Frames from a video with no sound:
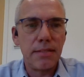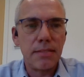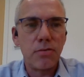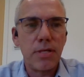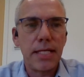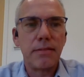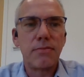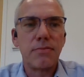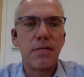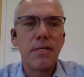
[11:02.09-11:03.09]
in these
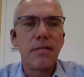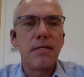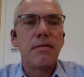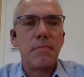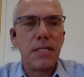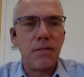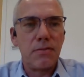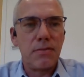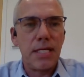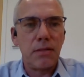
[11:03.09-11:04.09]
trials
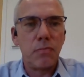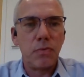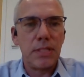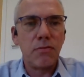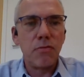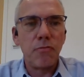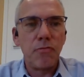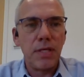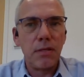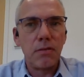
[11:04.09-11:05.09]
because that would
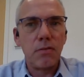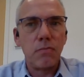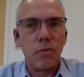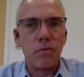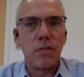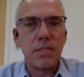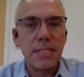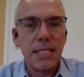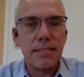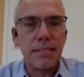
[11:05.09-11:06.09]
interfere with
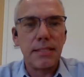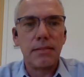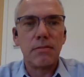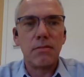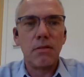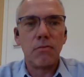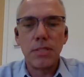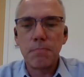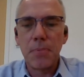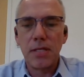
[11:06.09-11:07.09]
assessing the
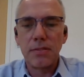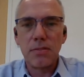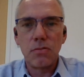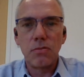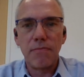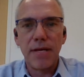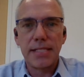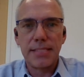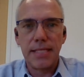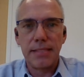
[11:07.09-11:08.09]
response to the
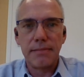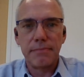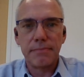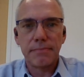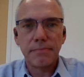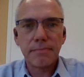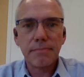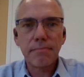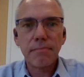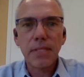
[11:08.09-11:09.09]
vaccine.
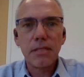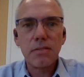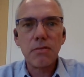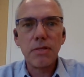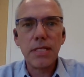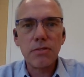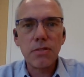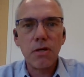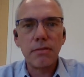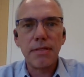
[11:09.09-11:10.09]
So
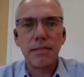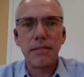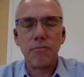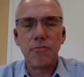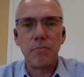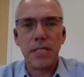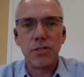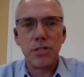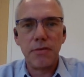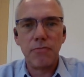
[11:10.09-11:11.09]
here's contact
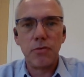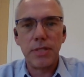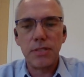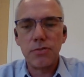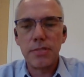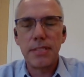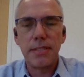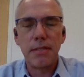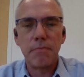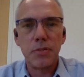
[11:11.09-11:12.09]
information. If you're
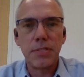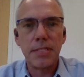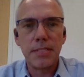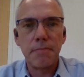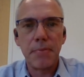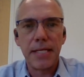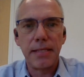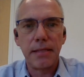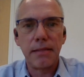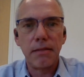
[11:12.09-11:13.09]
interested in
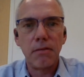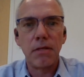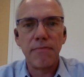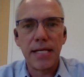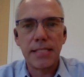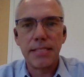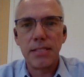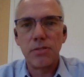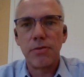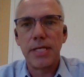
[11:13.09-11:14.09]
participating on a
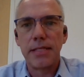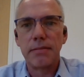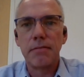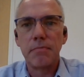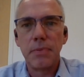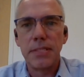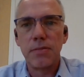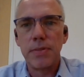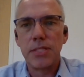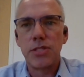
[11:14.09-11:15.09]
vaccine trial,
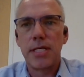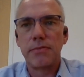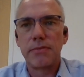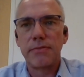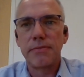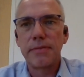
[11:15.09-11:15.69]
please reach out.